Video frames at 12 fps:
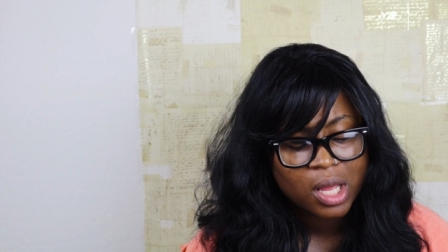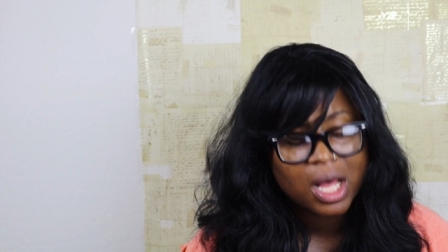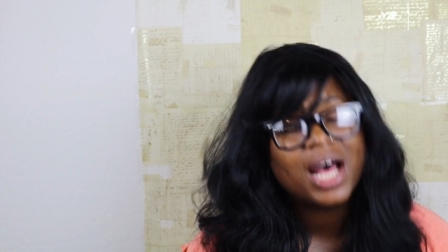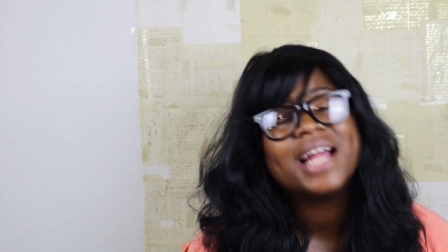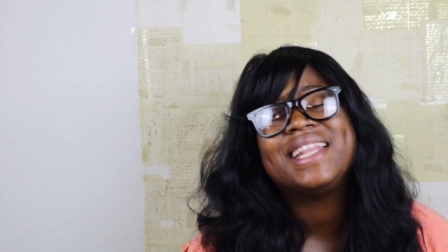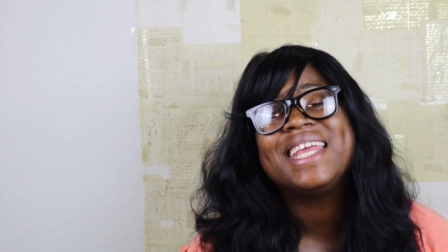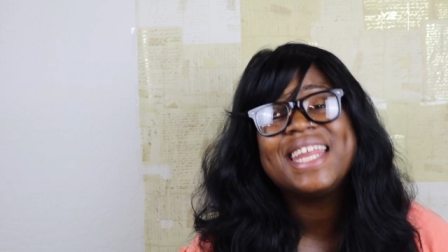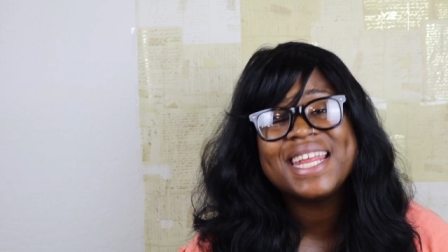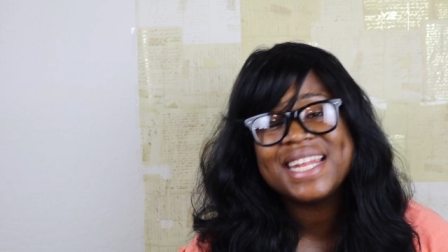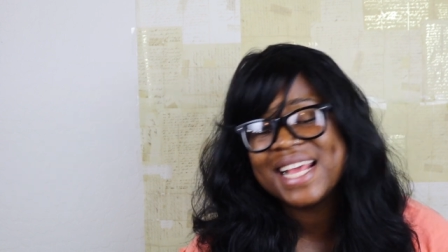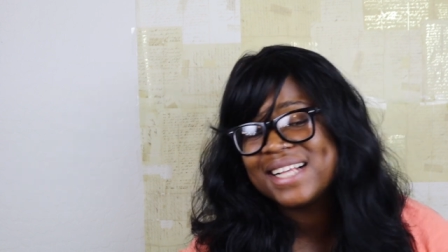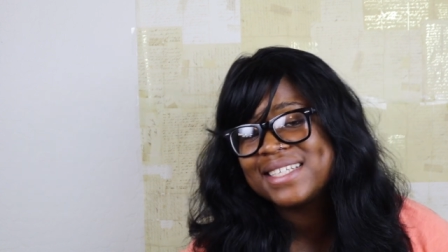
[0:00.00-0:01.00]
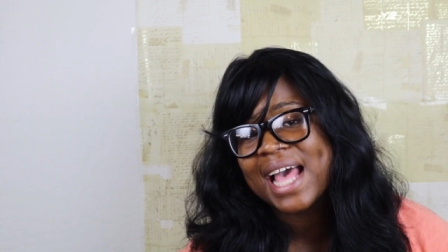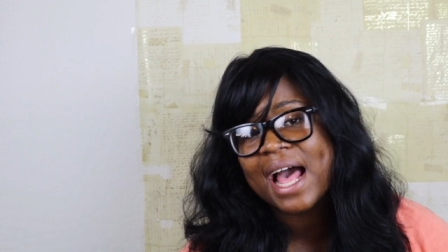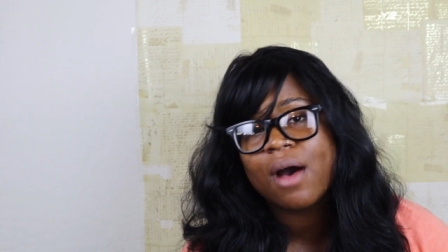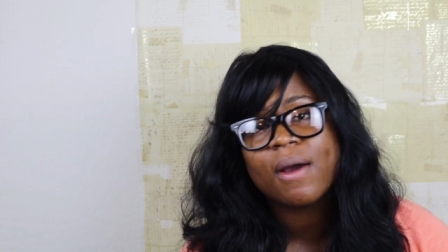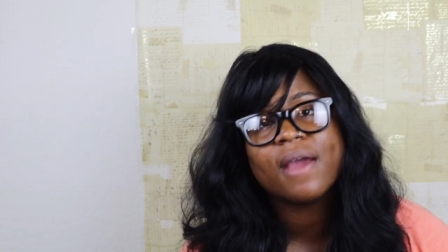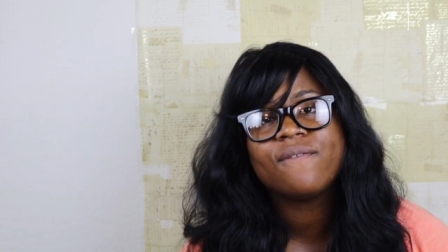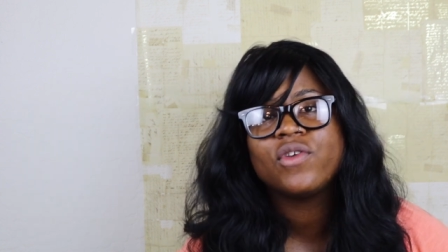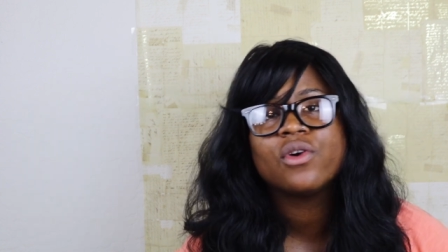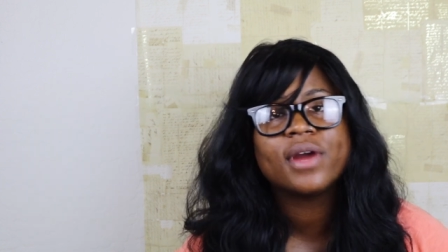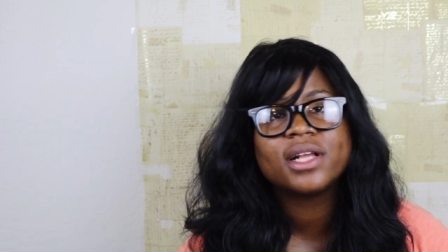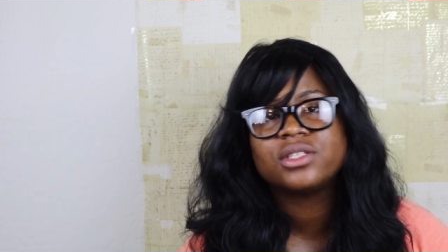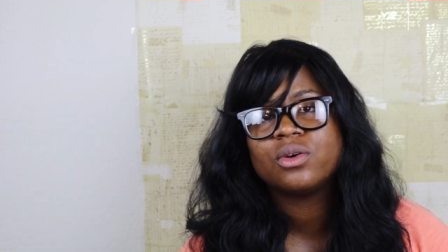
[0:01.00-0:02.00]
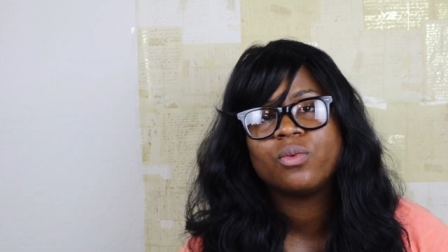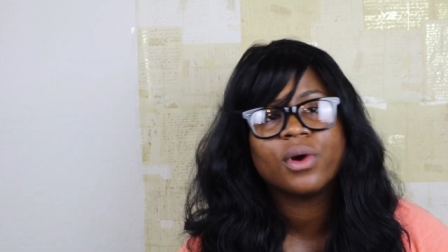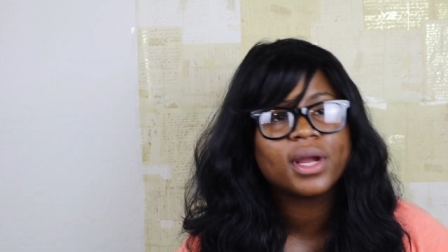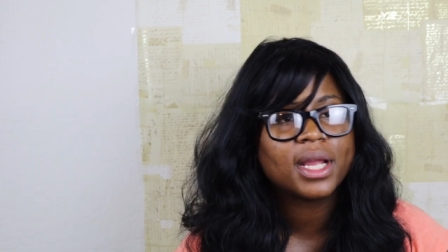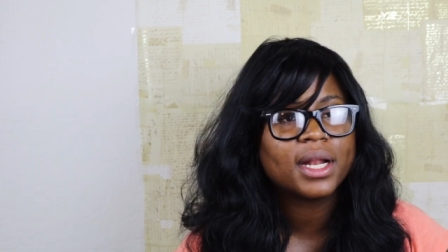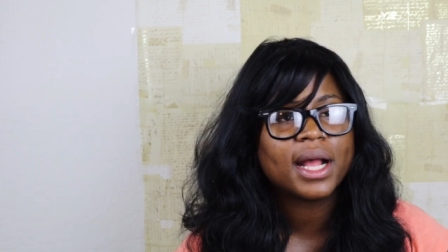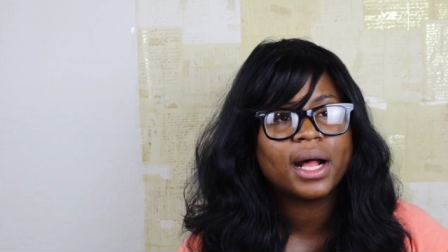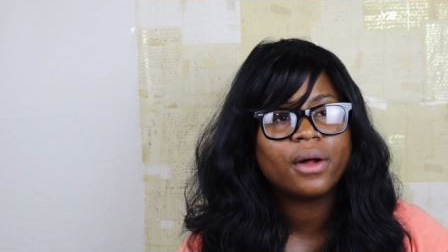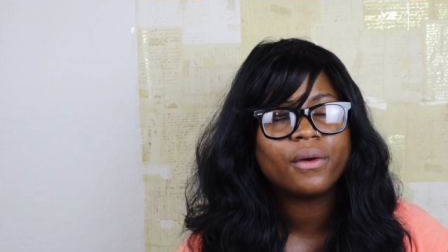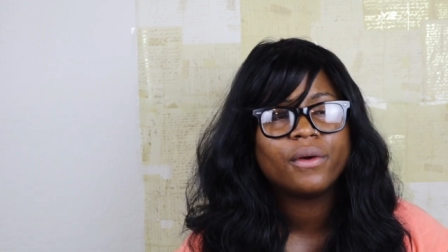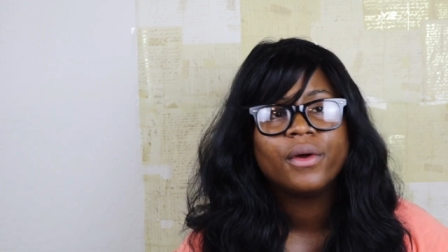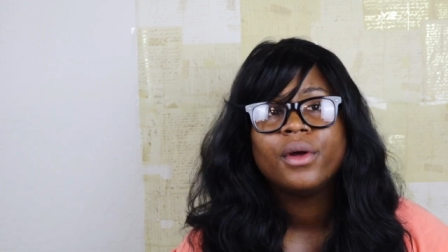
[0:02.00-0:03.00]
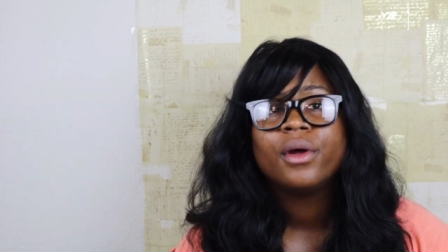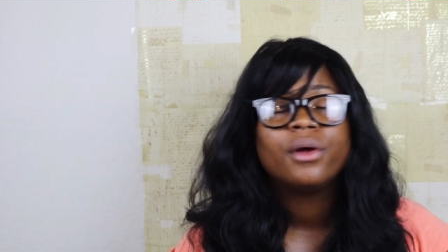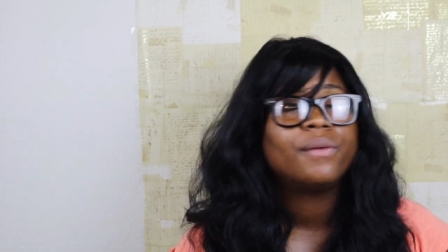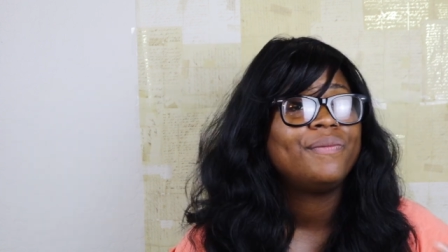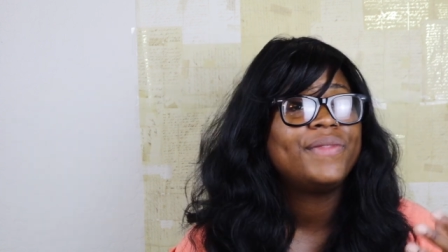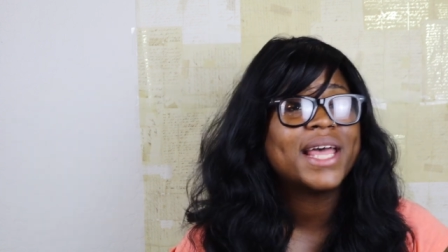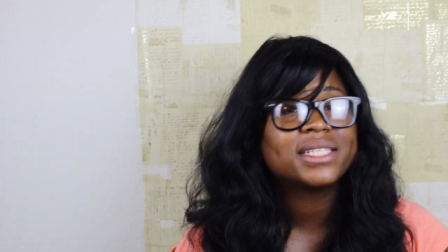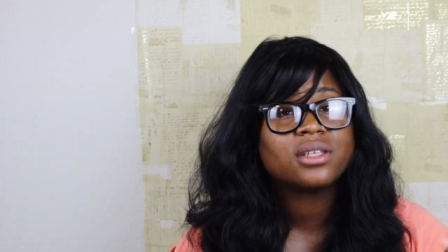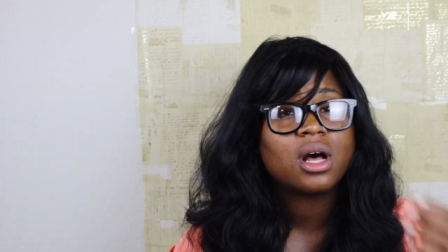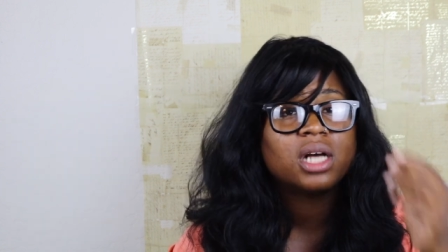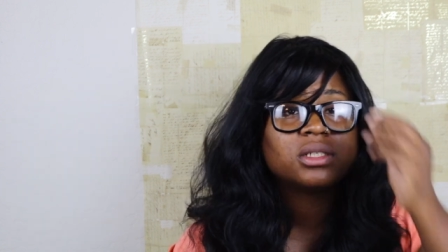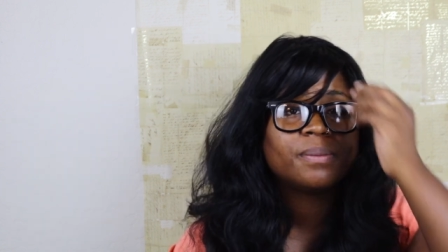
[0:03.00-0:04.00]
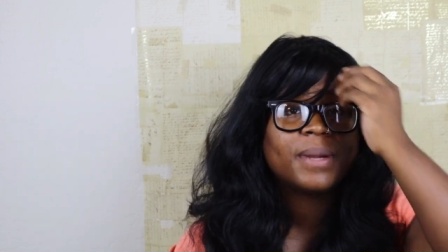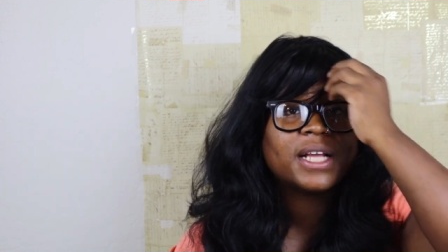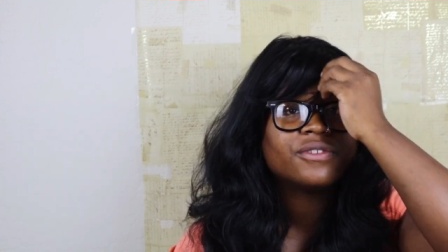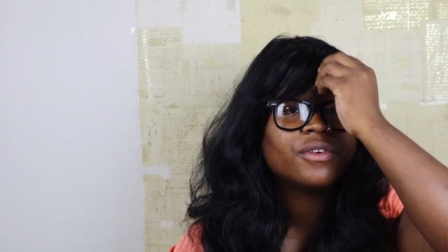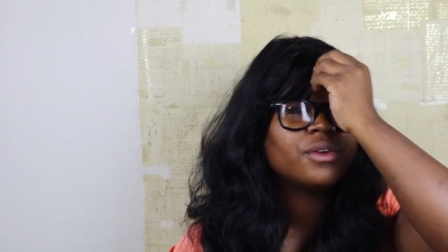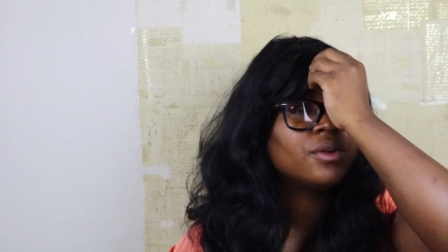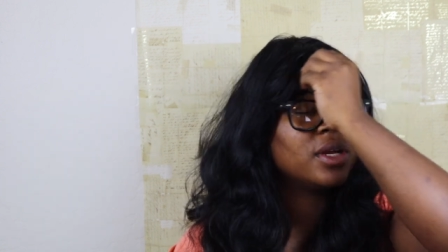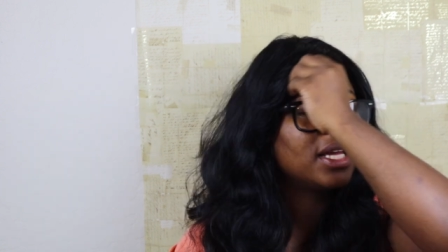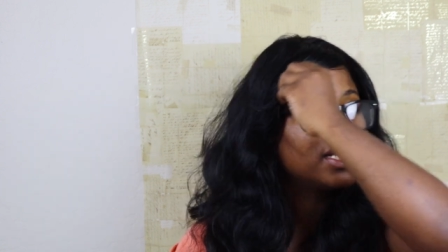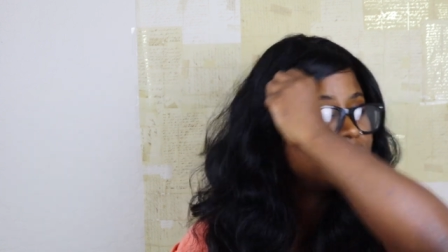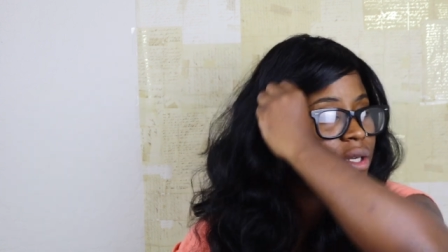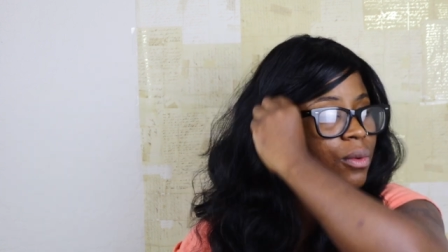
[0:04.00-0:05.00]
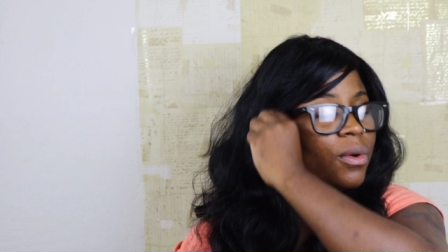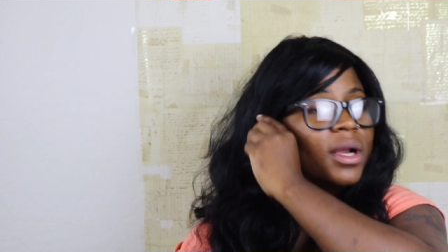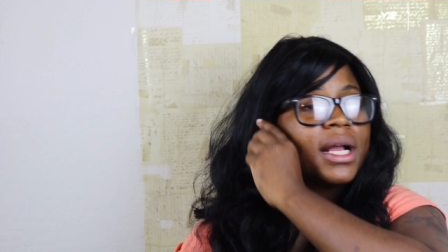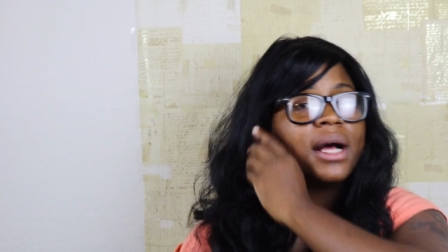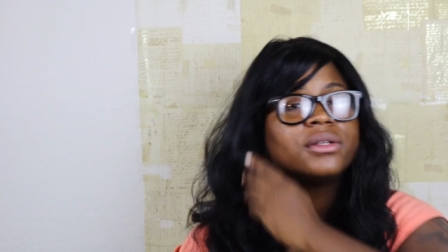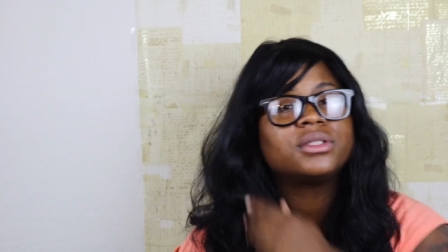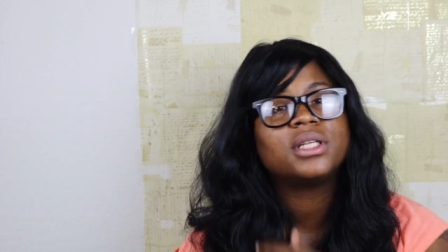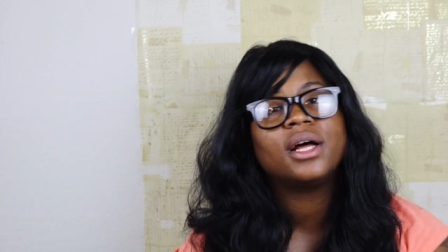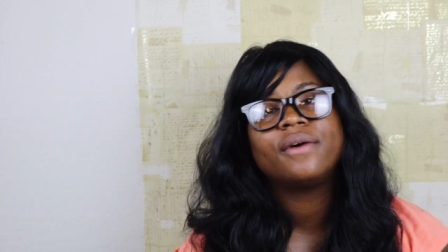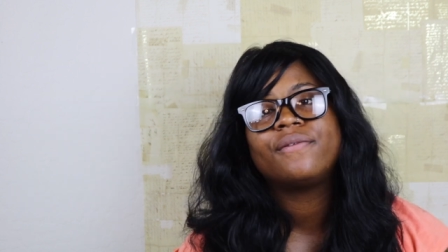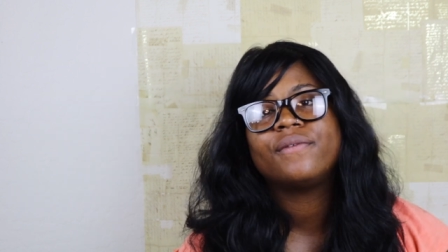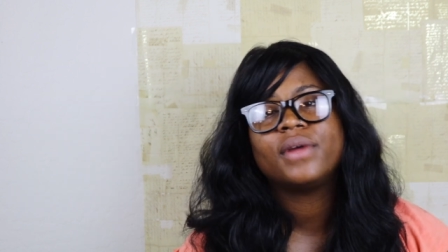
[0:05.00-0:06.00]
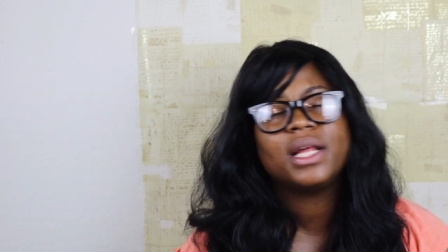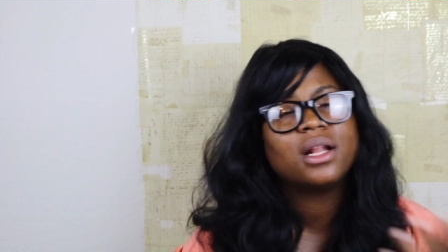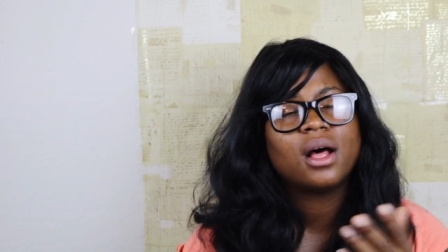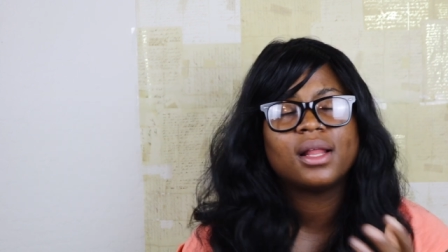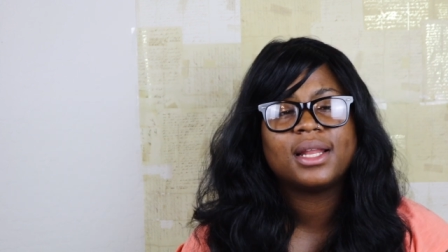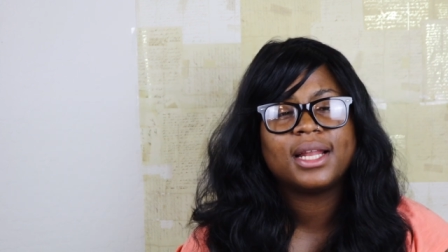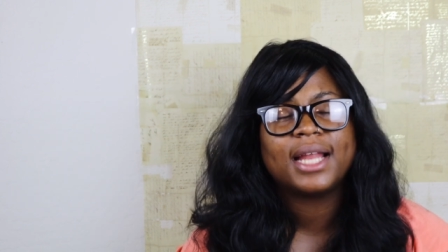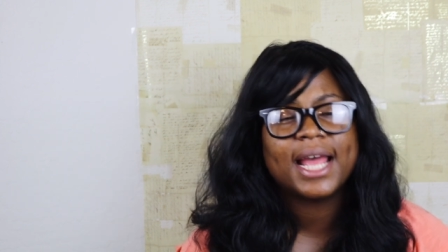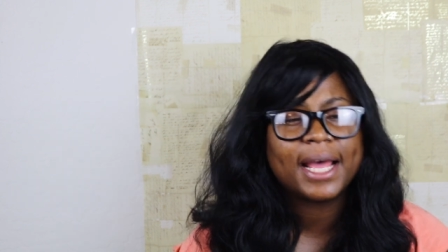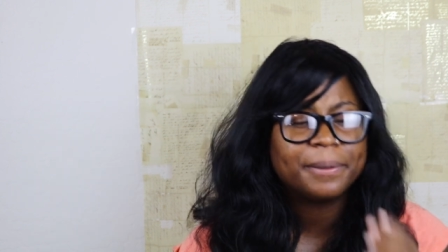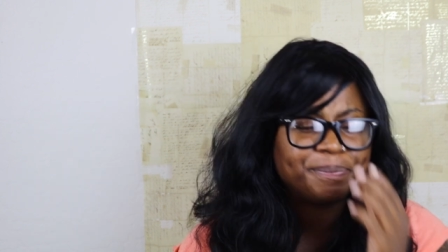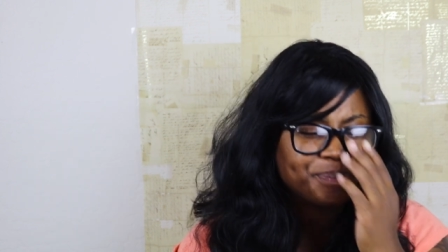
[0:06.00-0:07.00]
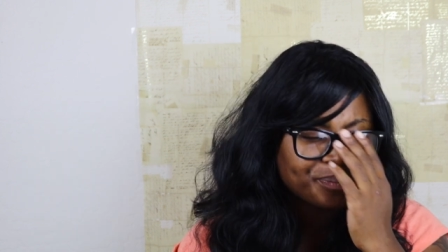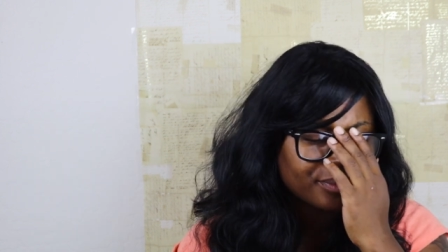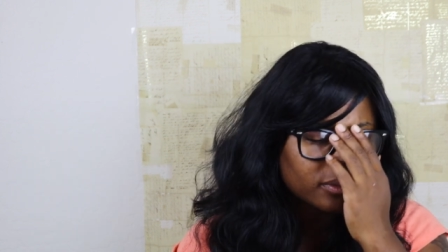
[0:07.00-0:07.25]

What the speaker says: DD Discount. If you're into working out, that's an awesome place for you to get your workout stuff and all of that.